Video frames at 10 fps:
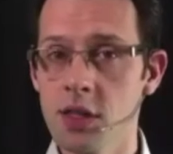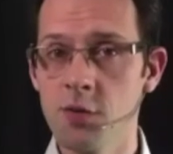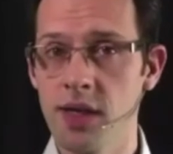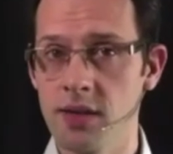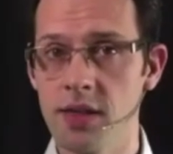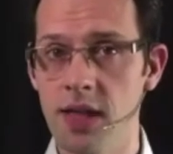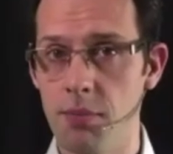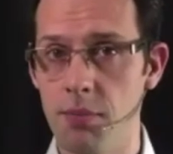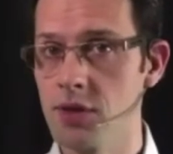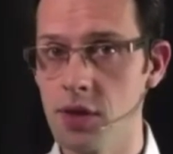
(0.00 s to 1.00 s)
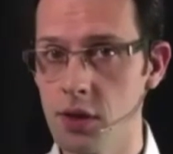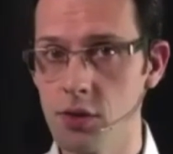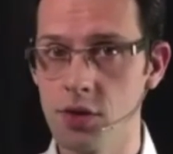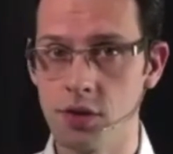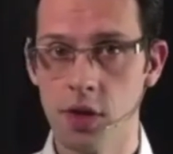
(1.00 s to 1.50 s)
biases are mental
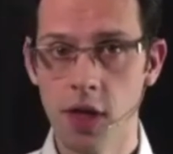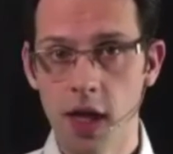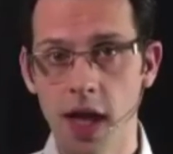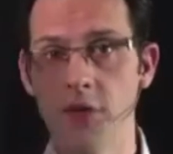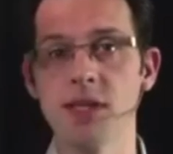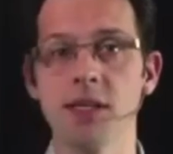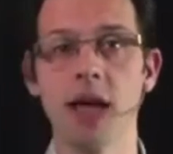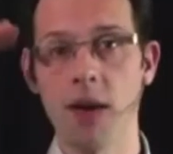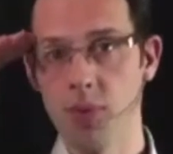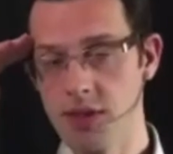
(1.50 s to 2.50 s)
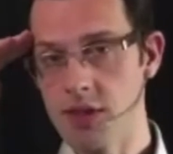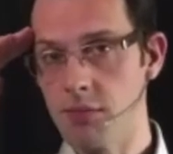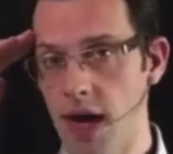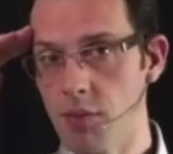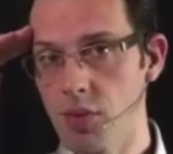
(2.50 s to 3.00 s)
illusions. Everything happens in
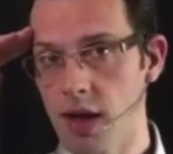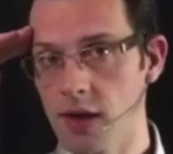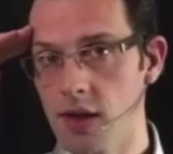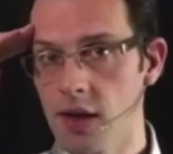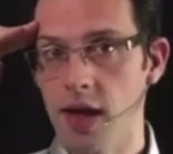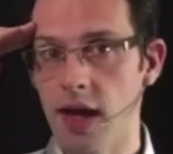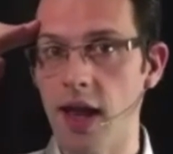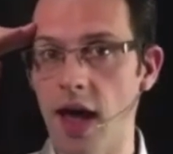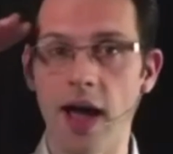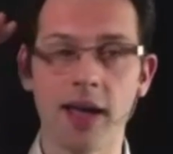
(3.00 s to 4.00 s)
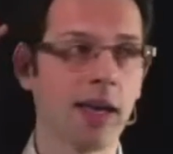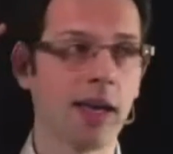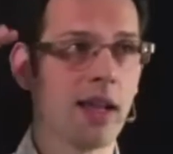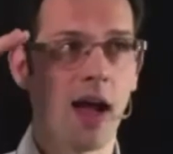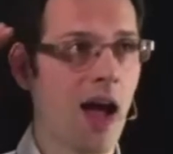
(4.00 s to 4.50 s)
my brain and I
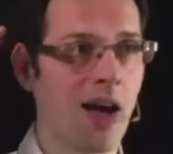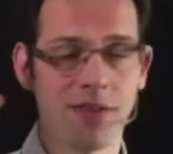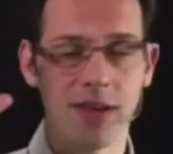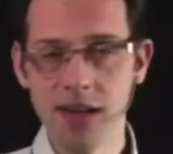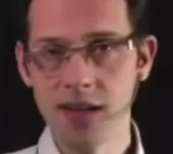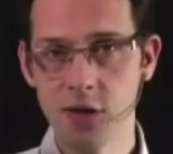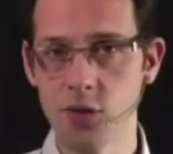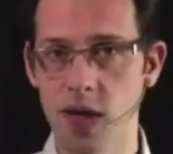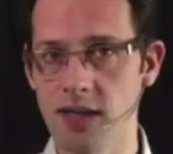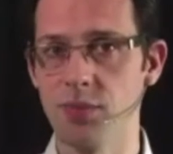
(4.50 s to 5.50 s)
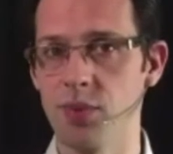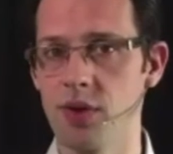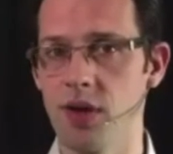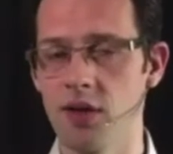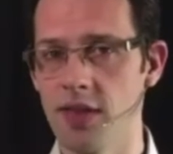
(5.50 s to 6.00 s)
can't have any grasp
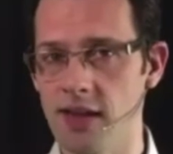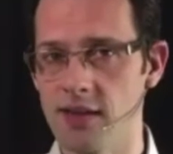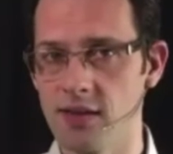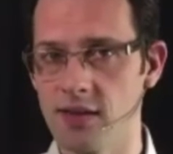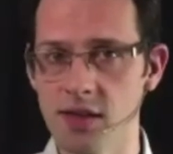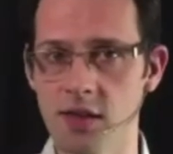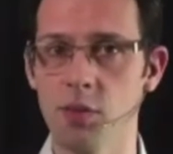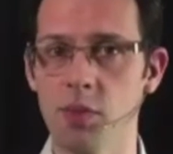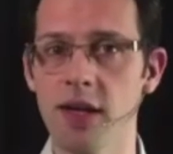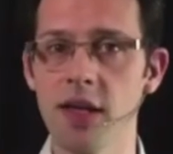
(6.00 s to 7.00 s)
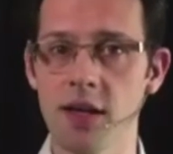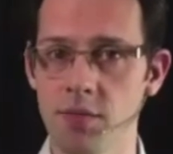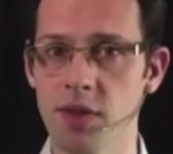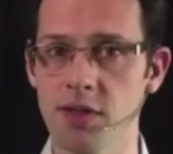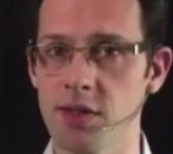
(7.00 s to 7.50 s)
on that. It is completely
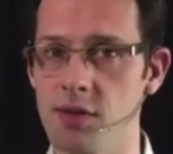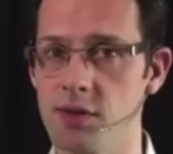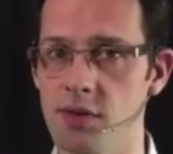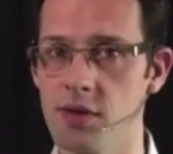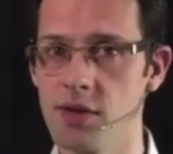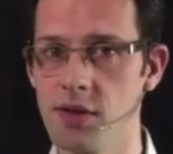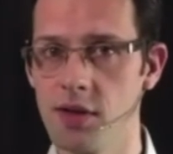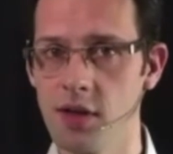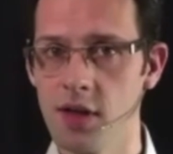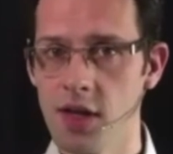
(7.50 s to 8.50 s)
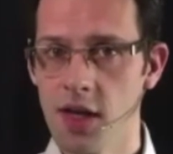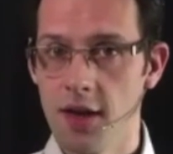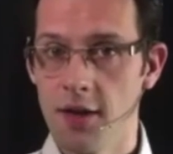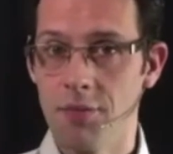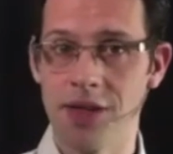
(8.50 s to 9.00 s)
impossible.
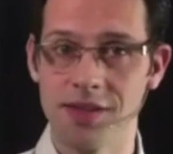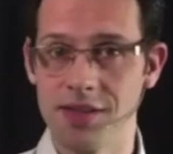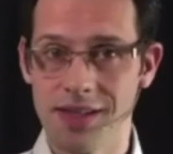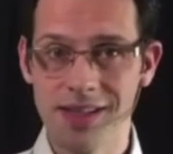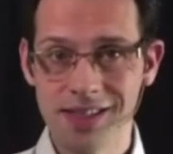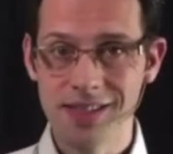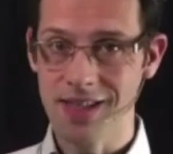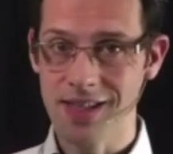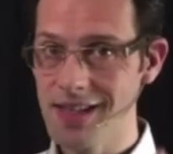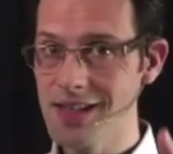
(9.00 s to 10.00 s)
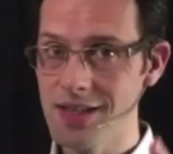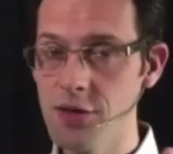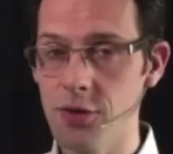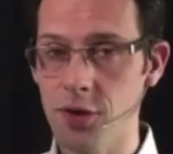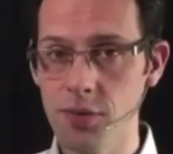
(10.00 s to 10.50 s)
But it is easy
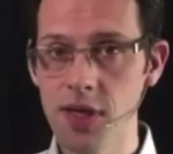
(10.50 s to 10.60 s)
for me